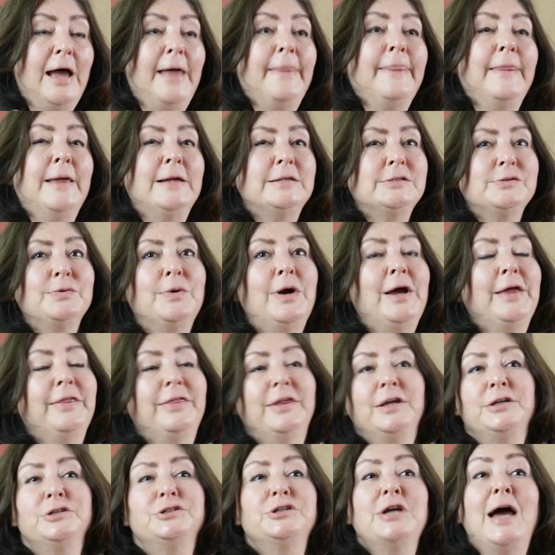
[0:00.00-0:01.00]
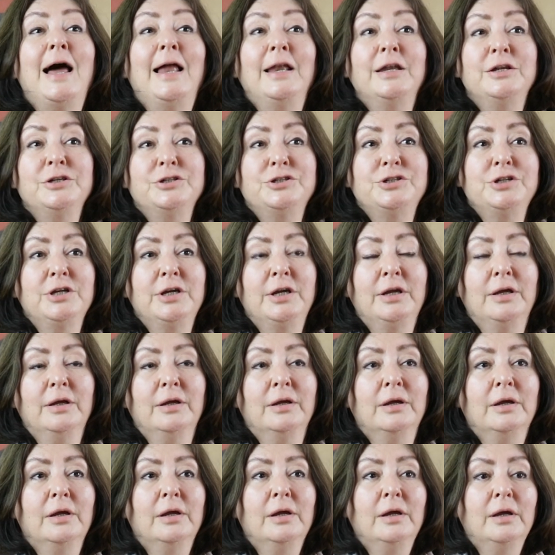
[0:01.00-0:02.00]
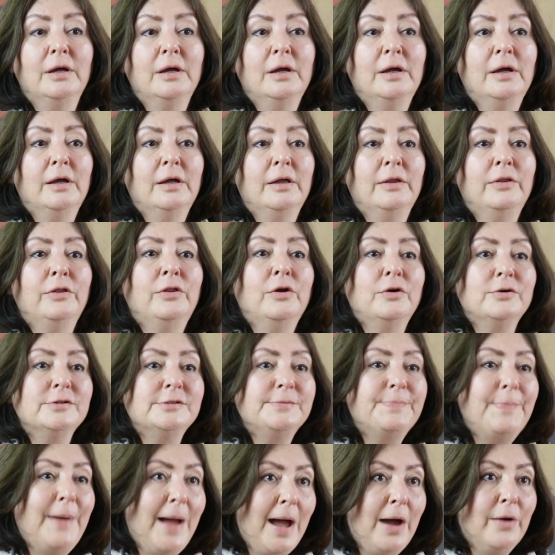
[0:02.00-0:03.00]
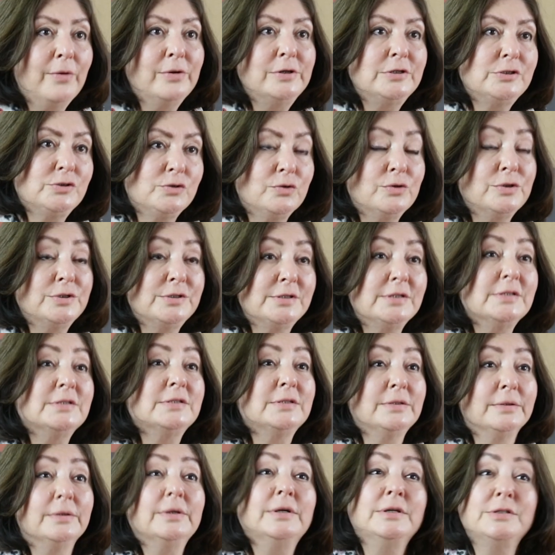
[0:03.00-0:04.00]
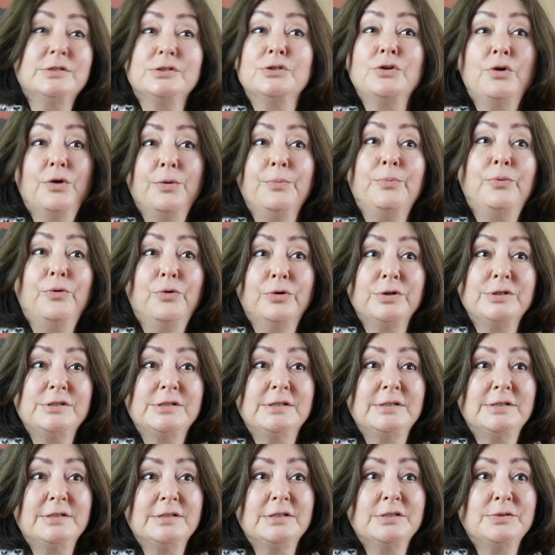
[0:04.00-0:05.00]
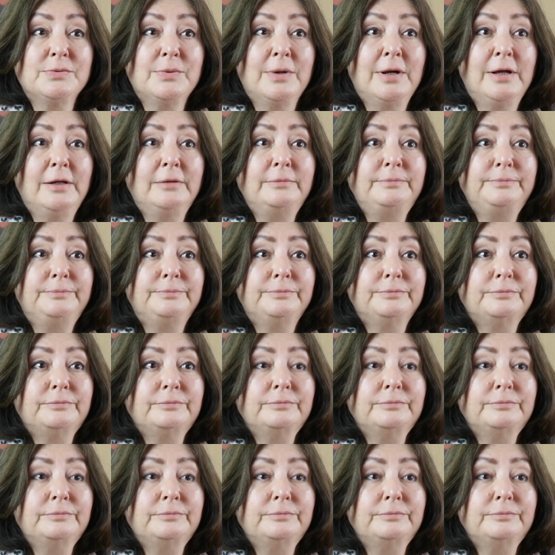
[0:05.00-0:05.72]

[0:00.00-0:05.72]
and that's why I think challenging those power sources is so important as well,